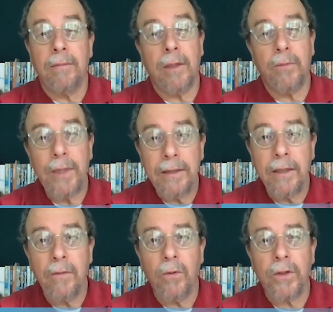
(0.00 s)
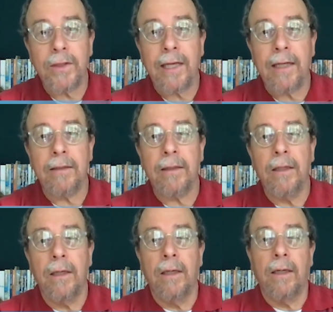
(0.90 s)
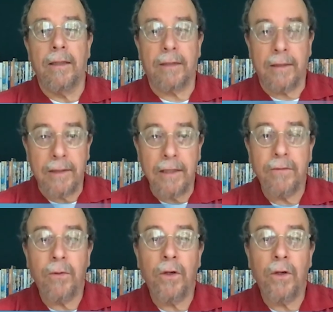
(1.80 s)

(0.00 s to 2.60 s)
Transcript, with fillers: My reasoning was that a successful